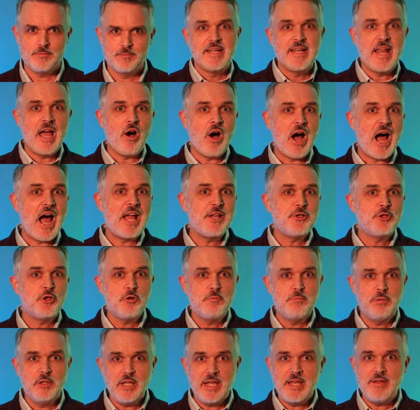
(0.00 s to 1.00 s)
Now, I
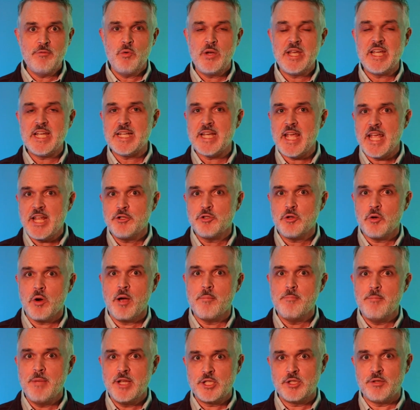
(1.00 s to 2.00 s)
do believe we can enter
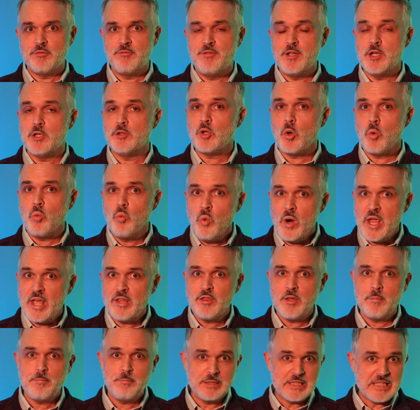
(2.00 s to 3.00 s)
a mission field
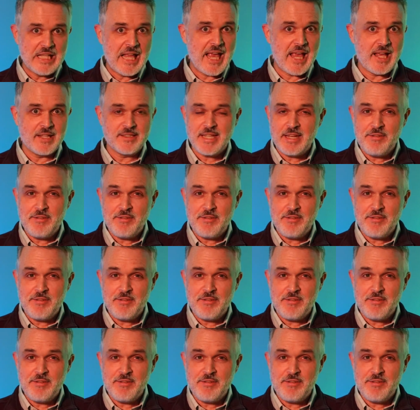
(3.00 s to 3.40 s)
with plans,